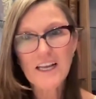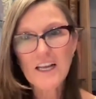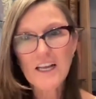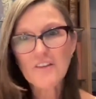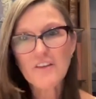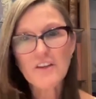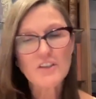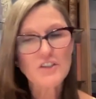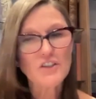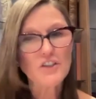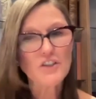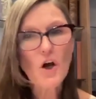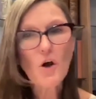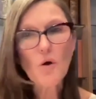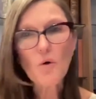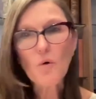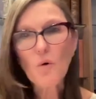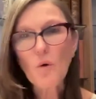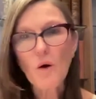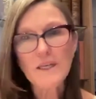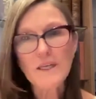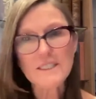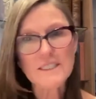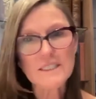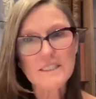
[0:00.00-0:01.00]
There's no
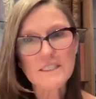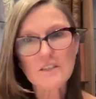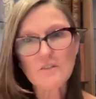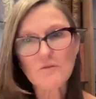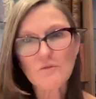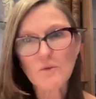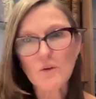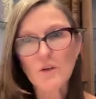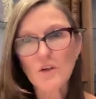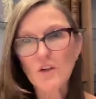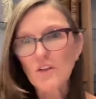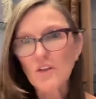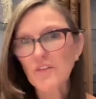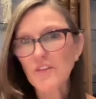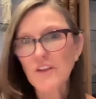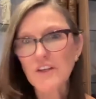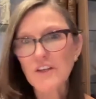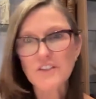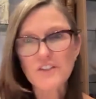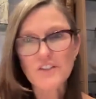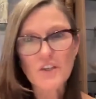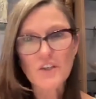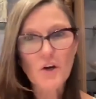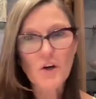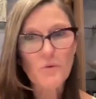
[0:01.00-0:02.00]
quantity rule,
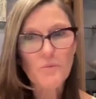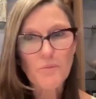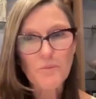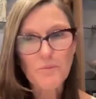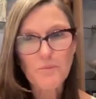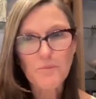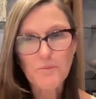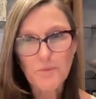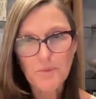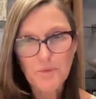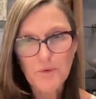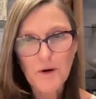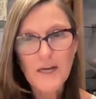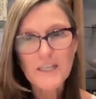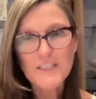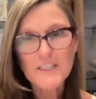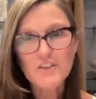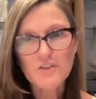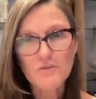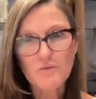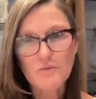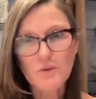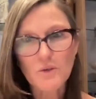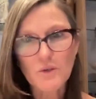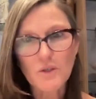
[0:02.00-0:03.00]
there's no
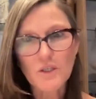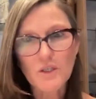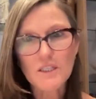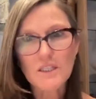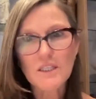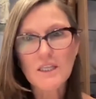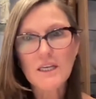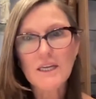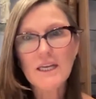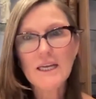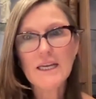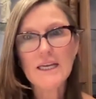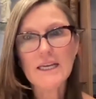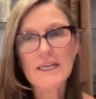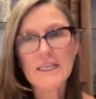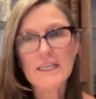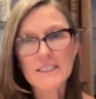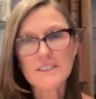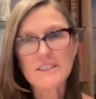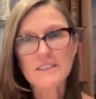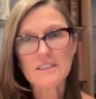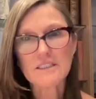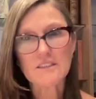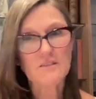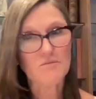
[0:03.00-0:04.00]
price rule.
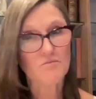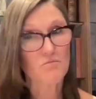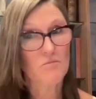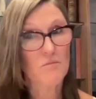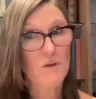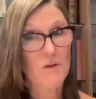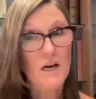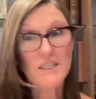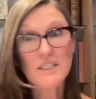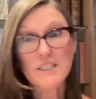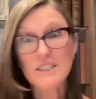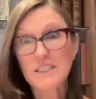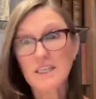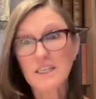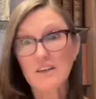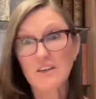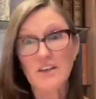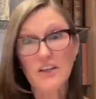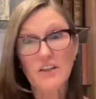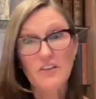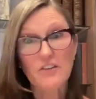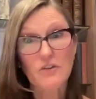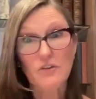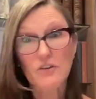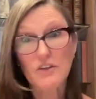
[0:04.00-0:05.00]
It's monetary
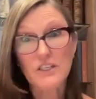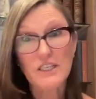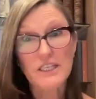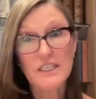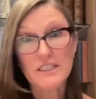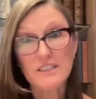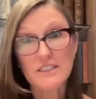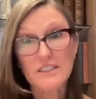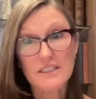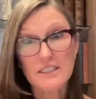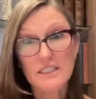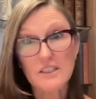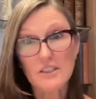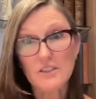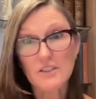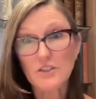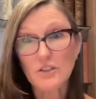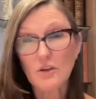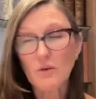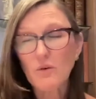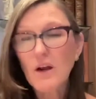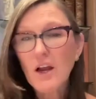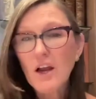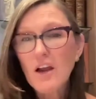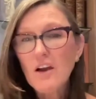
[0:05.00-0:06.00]
authority still.
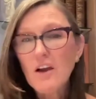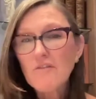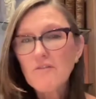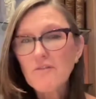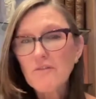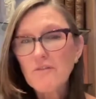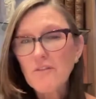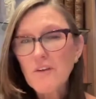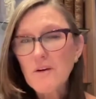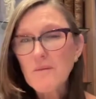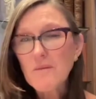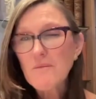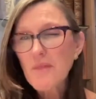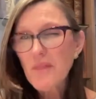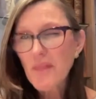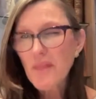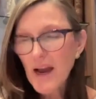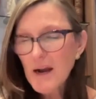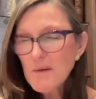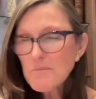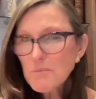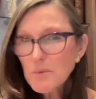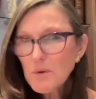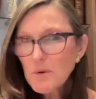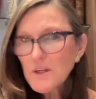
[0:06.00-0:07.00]
So from
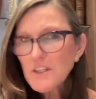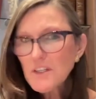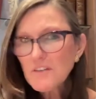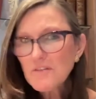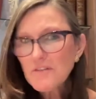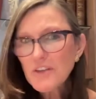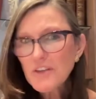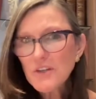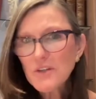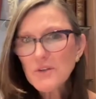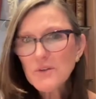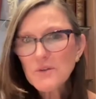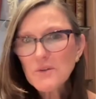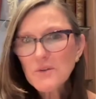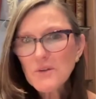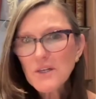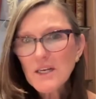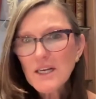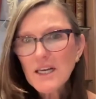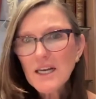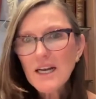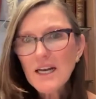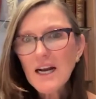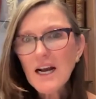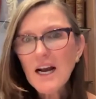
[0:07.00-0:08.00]
that point of view,
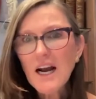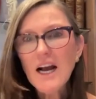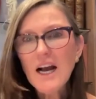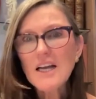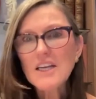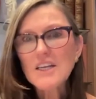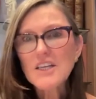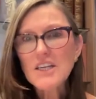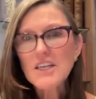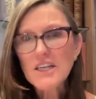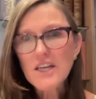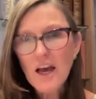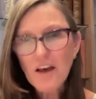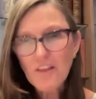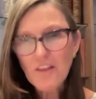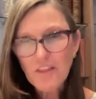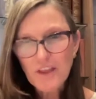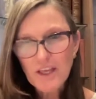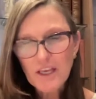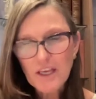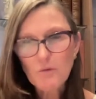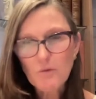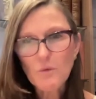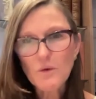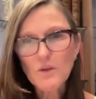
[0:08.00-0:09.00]

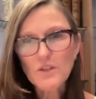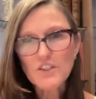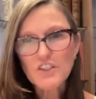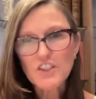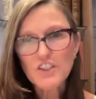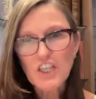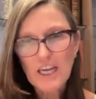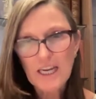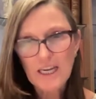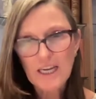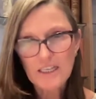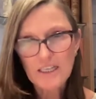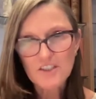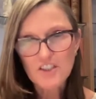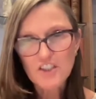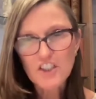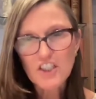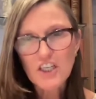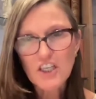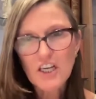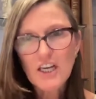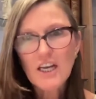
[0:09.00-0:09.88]
nothing will change.